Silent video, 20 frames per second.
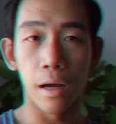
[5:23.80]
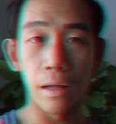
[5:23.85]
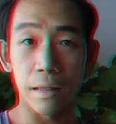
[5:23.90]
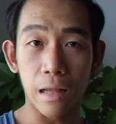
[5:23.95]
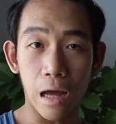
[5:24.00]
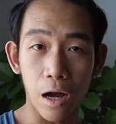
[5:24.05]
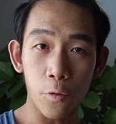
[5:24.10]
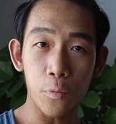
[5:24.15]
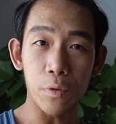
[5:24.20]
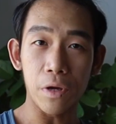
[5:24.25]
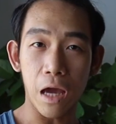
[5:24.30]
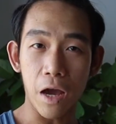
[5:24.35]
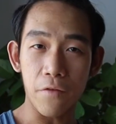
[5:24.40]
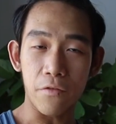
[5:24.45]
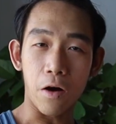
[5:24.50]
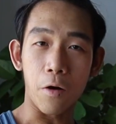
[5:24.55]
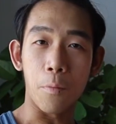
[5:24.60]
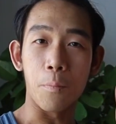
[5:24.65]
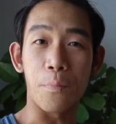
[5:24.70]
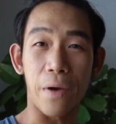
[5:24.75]
Now we have
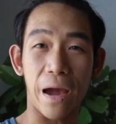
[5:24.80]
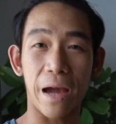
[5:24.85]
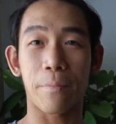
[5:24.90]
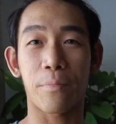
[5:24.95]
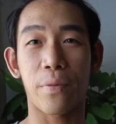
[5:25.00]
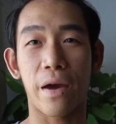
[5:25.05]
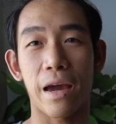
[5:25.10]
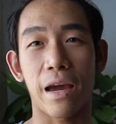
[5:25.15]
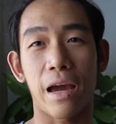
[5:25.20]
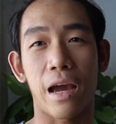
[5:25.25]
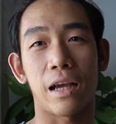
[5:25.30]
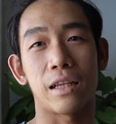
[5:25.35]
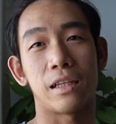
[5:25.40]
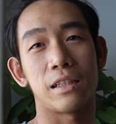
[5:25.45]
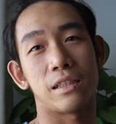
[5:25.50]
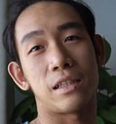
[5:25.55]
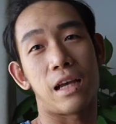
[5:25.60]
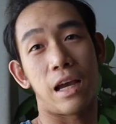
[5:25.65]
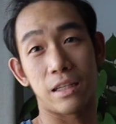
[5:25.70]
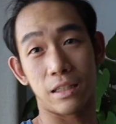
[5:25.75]
our backpack
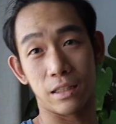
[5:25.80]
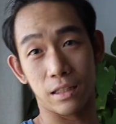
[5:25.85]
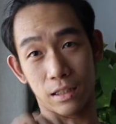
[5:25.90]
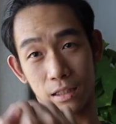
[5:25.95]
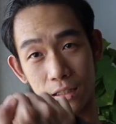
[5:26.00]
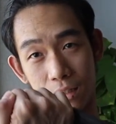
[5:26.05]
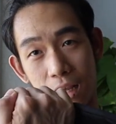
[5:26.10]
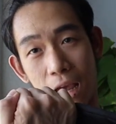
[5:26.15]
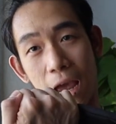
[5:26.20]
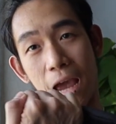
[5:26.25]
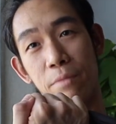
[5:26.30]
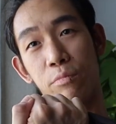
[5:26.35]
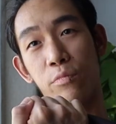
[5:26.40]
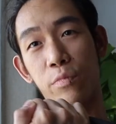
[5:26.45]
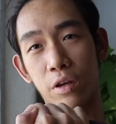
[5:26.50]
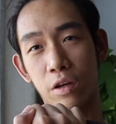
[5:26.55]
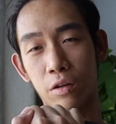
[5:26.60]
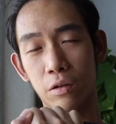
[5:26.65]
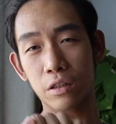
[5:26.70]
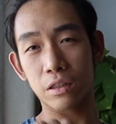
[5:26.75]
exercises, and
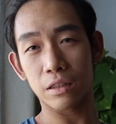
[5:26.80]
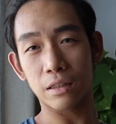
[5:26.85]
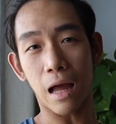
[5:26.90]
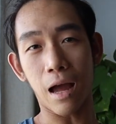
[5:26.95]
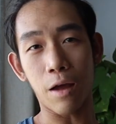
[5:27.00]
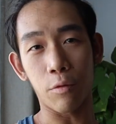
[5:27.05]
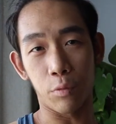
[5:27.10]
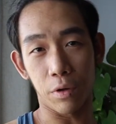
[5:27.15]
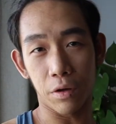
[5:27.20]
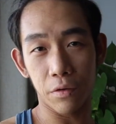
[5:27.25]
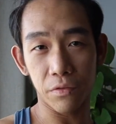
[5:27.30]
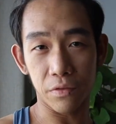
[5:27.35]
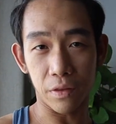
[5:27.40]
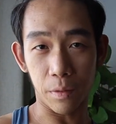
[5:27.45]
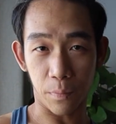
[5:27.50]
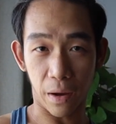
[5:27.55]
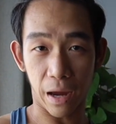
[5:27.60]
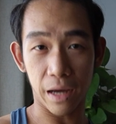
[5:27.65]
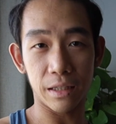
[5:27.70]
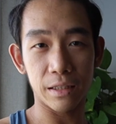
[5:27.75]
we're going to start with the
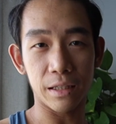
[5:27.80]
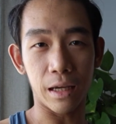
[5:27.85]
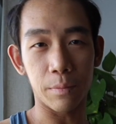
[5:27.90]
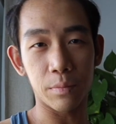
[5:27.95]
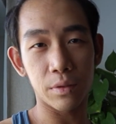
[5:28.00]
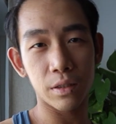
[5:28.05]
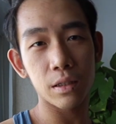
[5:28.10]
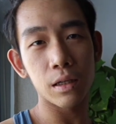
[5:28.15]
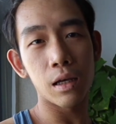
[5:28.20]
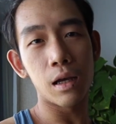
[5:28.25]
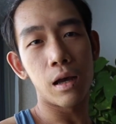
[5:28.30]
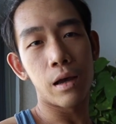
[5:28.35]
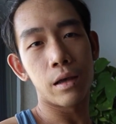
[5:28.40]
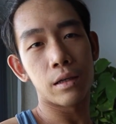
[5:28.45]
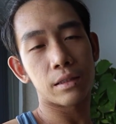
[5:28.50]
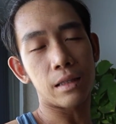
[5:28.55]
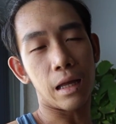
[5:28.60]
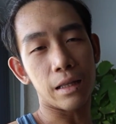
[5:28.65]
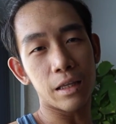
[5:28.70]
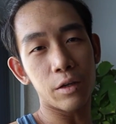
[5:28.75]
biceps,
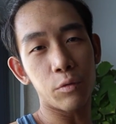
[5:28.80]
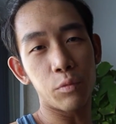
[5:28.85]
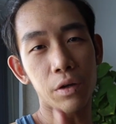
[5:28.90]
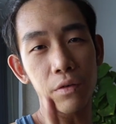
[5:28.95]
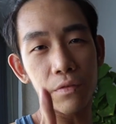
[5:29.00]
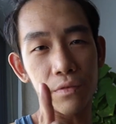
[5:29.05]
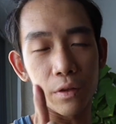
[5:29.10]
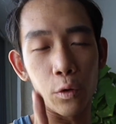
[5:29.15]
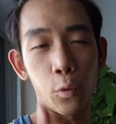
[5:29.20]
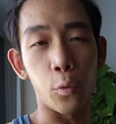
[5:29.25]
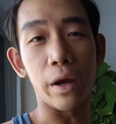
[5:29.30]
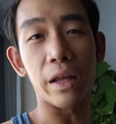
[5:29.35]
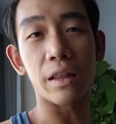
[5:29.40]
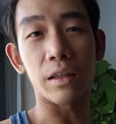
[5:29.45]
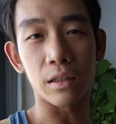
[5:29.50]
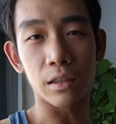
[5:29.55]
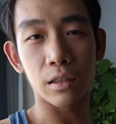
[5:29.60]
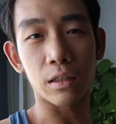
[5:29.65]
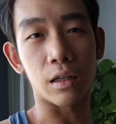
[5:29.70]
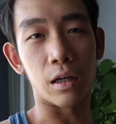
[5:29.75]
starting with the
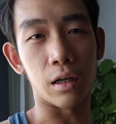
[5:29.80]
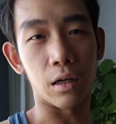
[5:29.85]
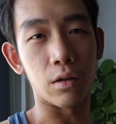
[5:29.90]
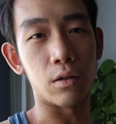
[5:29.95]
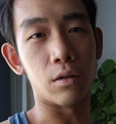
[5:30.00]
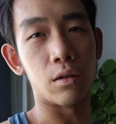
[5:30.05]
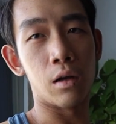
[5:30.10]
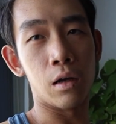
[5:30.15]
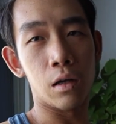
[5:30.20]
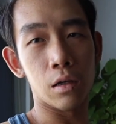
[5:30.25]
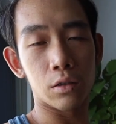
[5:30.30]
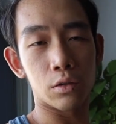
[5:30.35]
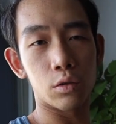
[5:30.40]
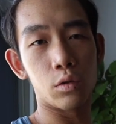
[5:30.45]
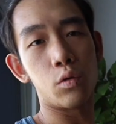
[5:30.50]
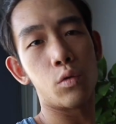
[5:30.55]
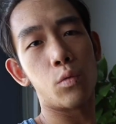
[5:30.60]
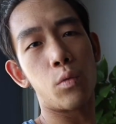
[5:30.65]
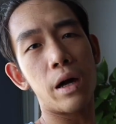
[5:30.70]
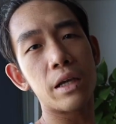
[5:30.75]
waiter's curl.
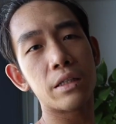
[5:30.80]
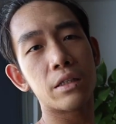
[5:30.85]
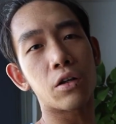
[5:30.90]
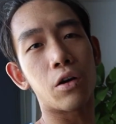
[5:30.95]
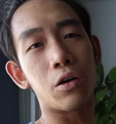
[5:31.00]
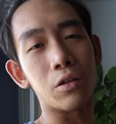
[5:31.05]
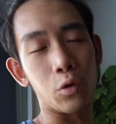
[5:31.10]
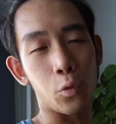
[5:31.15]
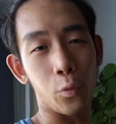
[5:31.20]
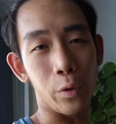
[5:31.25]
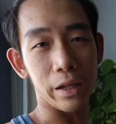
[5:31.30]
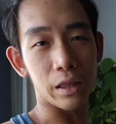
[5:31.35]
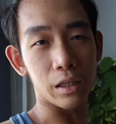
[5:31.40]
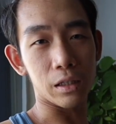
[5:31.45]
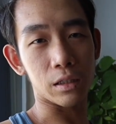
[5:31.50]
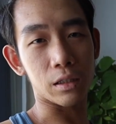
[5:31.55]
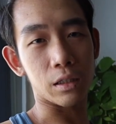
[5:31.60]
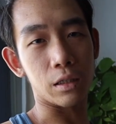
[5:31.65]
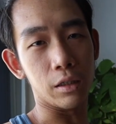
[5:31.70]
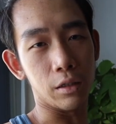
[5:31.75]
So why is it called the
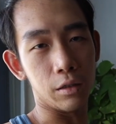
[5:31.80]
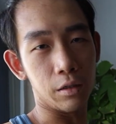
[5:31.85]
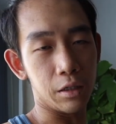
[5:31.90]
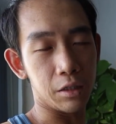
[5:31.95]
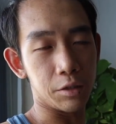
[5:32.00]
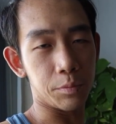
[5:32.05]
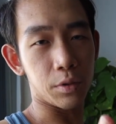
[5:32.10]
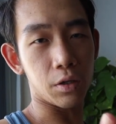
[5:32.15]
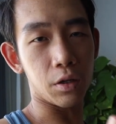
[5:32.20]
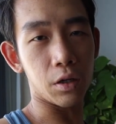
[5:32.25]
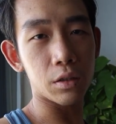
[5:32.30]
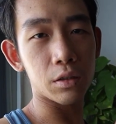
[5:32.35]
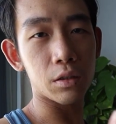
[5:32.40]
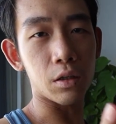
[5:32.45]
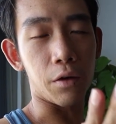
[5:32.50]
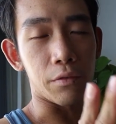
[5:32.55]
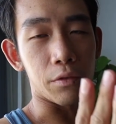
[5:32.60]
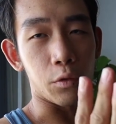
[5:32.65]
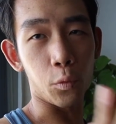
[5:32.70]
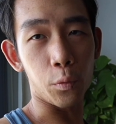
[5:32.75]
waiter's curl? It's because
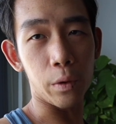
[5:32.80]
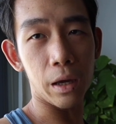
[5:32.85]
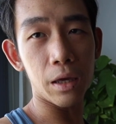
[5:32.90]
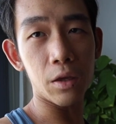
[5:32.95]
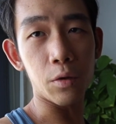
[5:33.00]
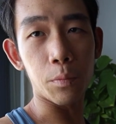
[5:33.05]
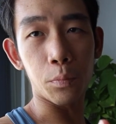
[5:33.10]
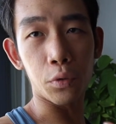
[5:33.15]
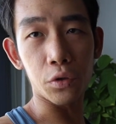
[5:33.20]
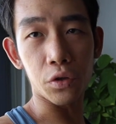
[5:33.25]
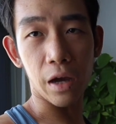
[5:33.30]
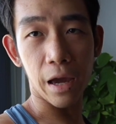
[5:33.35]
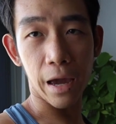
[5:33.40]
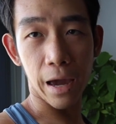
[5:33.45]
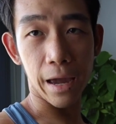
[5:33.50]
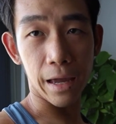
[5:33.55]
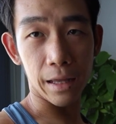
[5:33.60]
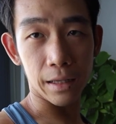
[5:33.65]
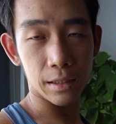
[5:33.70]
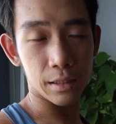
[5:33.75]
of the way you put your
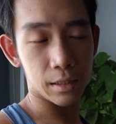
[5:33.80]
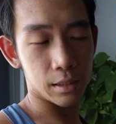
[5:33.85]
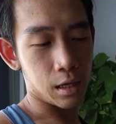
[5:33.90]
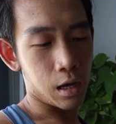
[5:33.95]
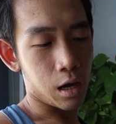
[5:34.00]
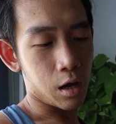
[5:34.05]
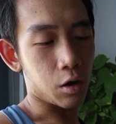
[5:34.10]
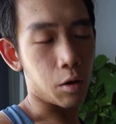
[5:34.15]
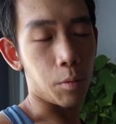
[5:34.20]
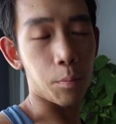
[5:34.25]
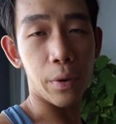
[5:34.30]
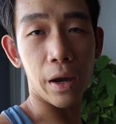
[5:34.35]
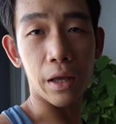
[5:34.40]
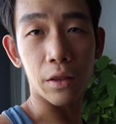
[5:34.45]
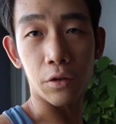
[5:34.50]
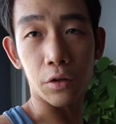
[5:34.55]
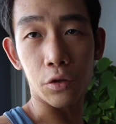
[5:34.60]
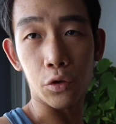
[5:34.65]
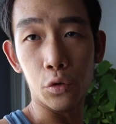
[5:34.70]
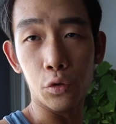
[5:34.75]
hands compared to
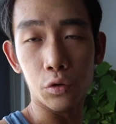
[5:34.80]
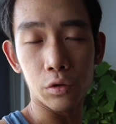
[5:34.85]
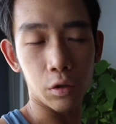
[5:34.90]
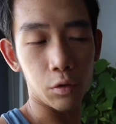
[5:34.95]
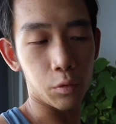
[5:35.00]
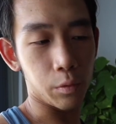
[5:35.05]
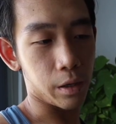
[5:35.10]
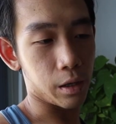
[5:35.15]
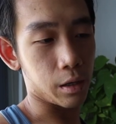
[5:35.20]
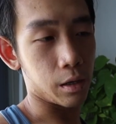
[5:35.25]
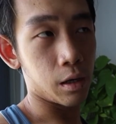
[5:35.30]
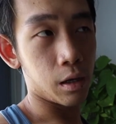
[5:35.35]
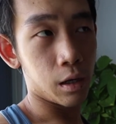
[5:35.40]
the usual way.